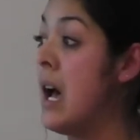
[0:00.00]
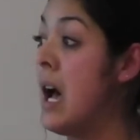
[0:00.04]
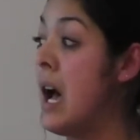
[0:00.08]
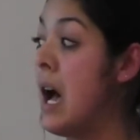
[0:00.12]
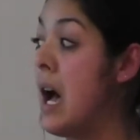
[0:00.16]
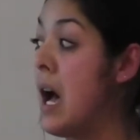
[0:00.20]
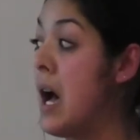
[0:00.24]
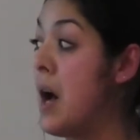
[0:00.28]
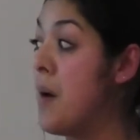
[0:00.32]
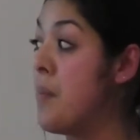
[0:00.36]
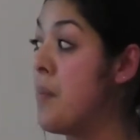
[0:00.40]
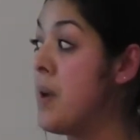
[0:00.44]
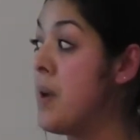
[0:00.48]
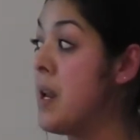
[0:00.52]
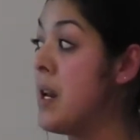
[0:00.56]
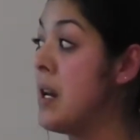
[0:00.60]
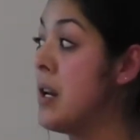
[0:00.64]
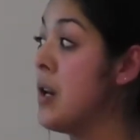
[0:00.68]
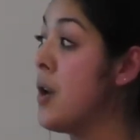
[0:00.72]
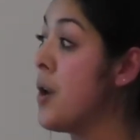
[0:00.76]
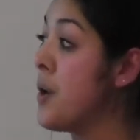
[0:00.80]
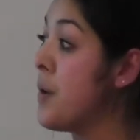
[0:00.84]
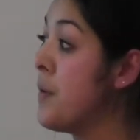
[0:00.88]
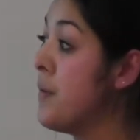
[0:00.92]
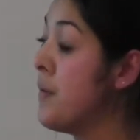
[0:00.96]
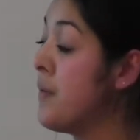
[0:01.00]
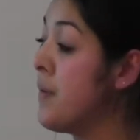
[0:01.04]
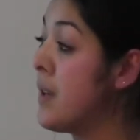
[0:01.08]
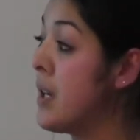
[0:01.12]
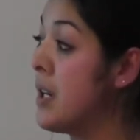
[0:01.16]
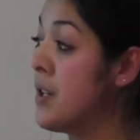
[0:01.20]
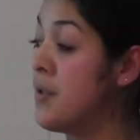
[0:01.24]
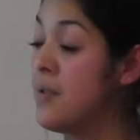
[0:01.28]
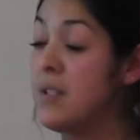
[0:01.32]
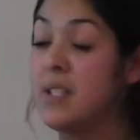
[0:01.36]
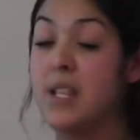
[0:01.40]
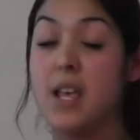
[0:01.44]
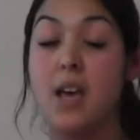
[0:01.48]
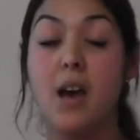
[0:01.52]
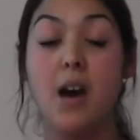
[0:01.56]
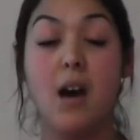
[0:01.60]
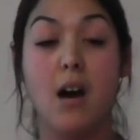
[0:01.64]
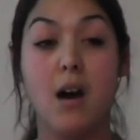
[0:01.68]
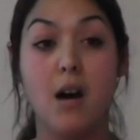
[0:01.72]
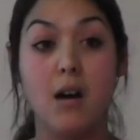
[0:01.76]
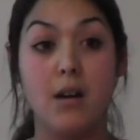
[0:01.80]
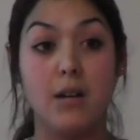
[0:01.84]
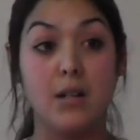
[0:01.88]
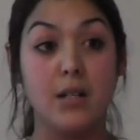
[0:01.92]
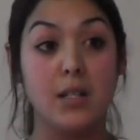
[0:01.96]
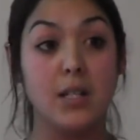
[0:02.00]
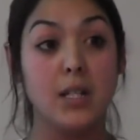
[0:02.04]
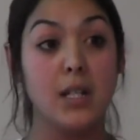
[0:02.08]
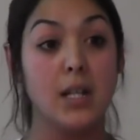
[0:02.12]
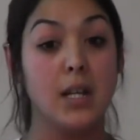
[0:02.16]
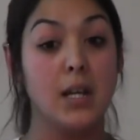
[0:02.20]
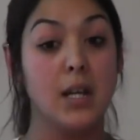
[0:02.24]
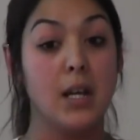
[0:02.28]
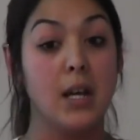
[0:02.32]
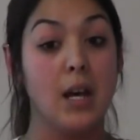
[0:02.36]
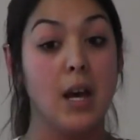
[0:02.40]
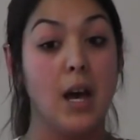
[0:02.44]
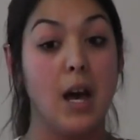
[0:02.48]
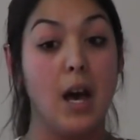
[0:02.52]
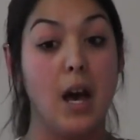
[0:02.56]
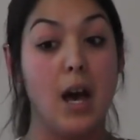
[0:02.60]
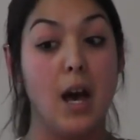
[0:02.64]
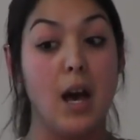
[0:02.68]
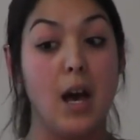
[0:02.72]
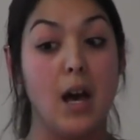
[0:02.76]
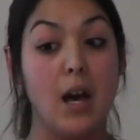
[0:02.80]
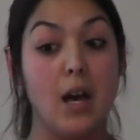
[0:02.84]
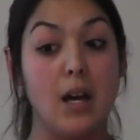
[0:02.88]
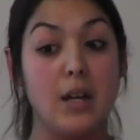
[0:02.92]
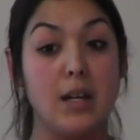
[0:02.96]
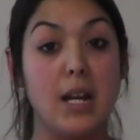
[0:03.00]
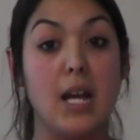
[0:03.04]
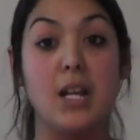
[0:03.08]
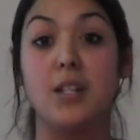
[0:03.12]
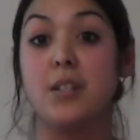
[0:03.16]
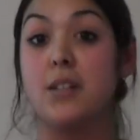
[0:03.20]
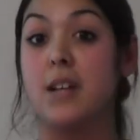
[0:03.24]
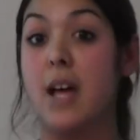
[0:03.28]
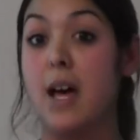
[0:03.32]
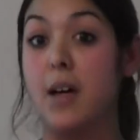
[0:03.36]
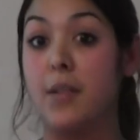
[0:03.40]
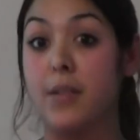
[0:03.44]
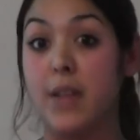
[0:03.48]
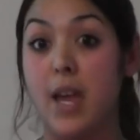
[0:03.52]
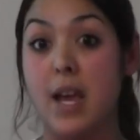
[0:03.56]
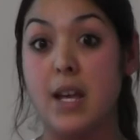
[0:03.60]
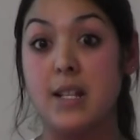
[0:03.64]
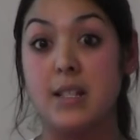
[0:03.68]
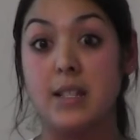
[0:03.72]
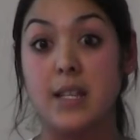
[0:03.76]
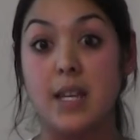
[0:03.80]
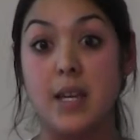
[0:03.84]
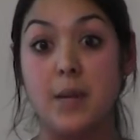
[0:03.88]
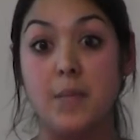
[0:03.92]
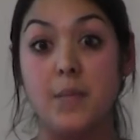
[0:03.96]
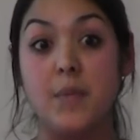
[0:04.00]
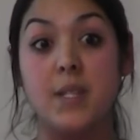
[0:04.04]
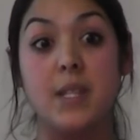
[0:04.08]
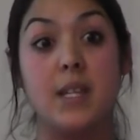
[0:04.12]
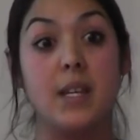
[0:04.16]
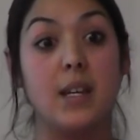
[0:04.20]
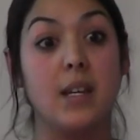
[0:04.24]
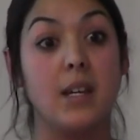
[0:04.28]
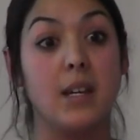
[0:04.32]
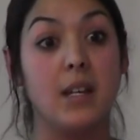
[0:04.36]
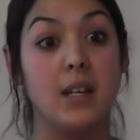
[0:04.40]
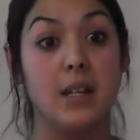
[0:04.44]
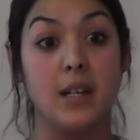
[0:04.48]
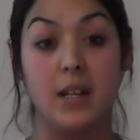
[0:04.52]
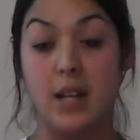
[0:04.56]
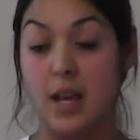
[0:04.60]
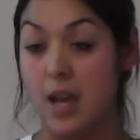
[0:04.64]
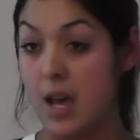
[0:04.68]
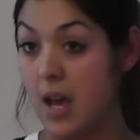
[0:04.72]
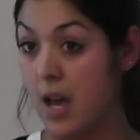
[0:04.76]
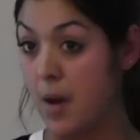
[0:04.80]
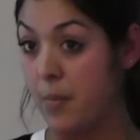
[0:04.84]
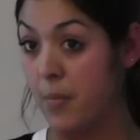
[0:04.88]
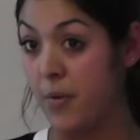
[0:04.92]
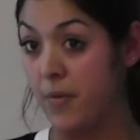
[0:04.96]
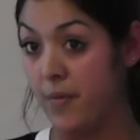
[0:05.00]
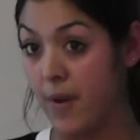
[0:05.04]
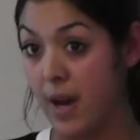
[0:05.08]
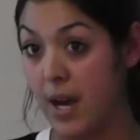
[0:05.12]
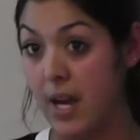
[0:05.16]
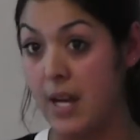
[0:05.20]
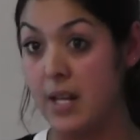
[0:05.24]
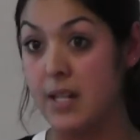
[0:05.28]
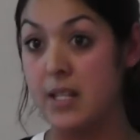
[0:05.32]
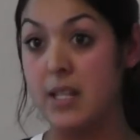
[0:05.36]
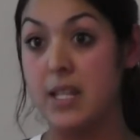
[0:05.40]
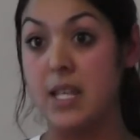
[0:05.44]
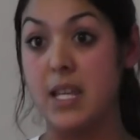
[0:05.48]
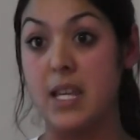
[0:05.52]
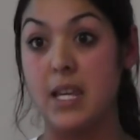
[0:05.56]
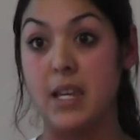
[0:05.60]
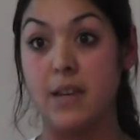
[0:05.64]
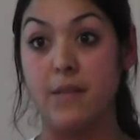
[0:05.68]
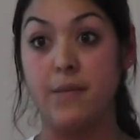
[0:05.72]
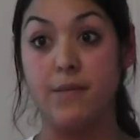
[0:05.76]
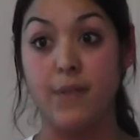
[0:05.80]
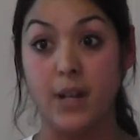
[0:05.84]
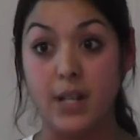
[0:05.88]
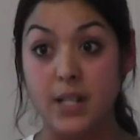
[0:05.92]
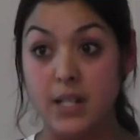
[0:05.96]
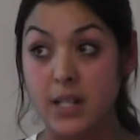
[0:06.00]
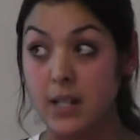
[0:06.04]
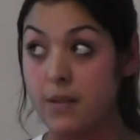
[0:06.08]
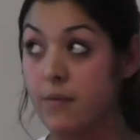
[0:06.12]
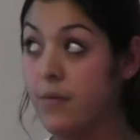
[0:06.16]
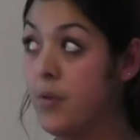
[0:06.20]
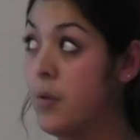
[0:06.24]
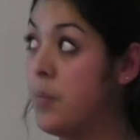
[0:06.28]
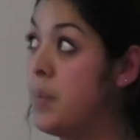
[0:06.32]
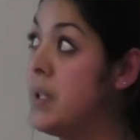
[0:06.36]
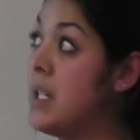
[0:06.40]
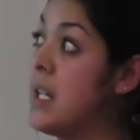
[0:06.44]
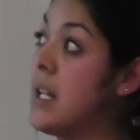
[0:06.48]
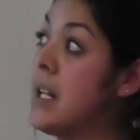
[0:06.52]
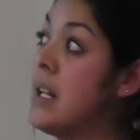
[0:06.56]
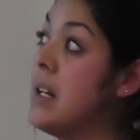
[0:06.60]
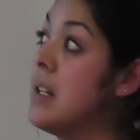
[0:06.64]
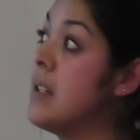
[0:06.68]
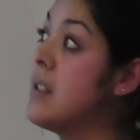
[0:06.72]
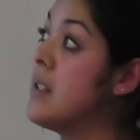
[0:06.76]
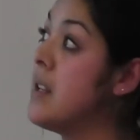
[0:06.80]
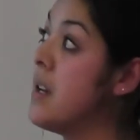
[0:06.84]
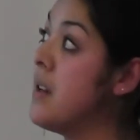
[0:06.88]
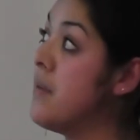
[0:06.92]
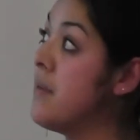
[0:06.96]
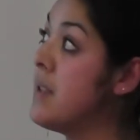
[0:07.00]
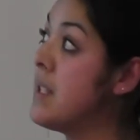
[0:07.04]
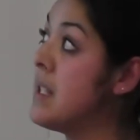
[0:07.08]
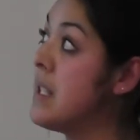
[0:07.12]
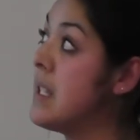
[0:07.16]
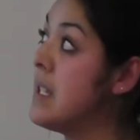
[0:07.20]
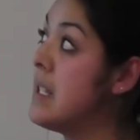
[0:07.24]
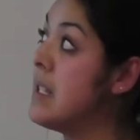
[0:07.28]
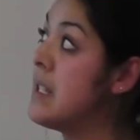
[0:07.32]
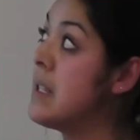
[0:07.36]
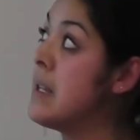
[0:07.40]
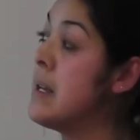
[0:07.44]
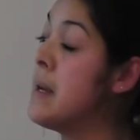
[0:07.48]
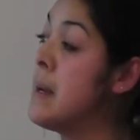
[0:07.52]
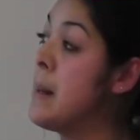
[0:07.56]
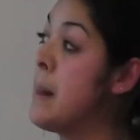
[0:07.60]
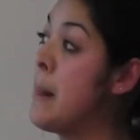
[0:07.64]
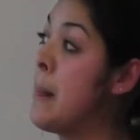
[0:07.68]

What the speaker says: In a lot of countries there aren't national healthcare schemes that can provide the funding for particular services.